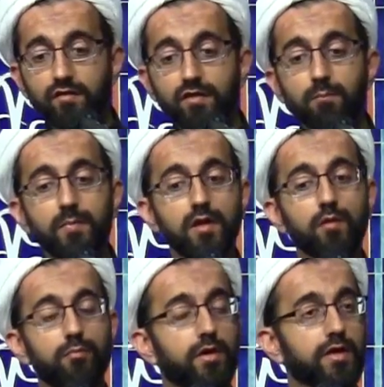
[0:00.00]
the
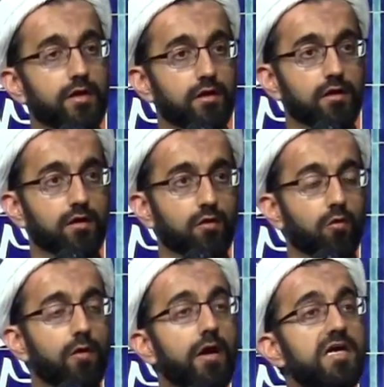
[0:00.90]
middle prayer,
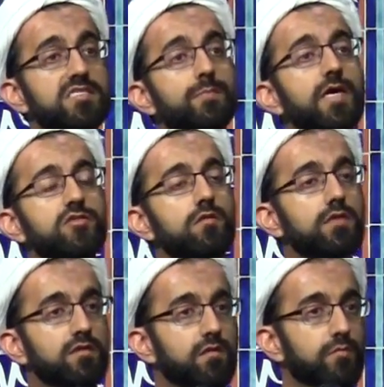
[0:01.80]
or
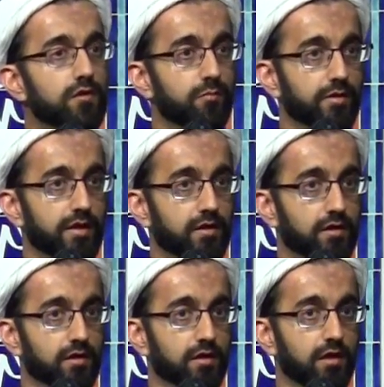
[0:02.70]
especially the middle
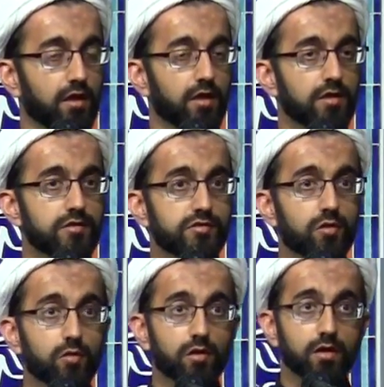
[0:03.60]
prayer.
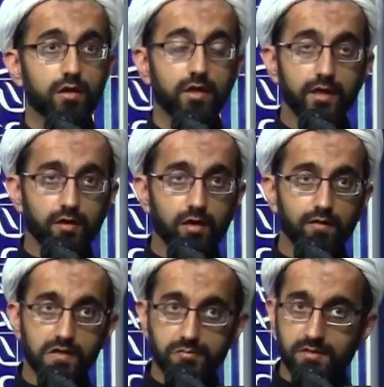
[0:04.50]
So here
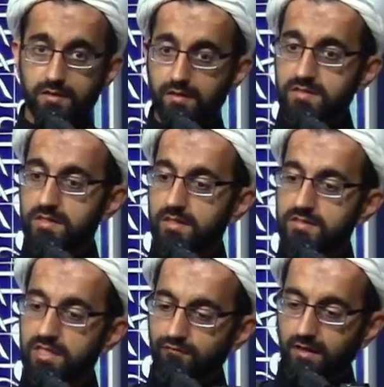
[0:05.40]
Allah subhanahu wa ta'ala is saying
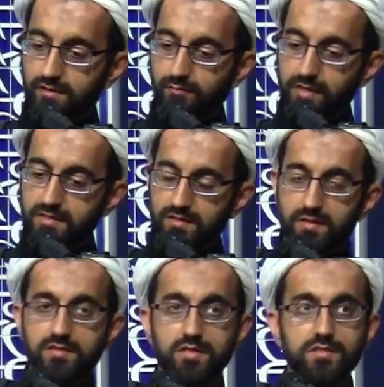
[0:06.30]
safeguard the prayers, and
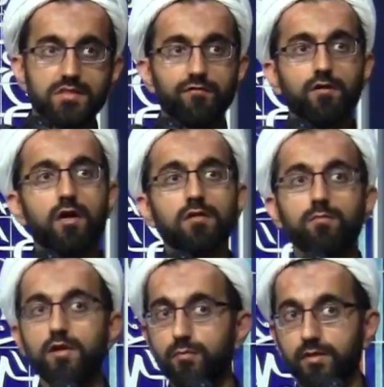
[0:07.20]
then He says safeguard the
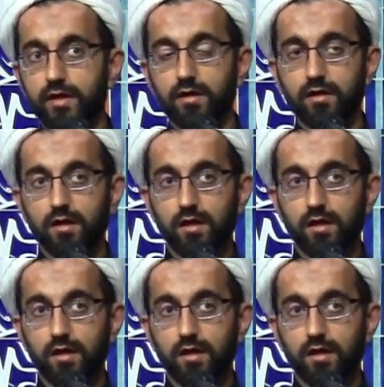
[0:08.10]
middle prayer.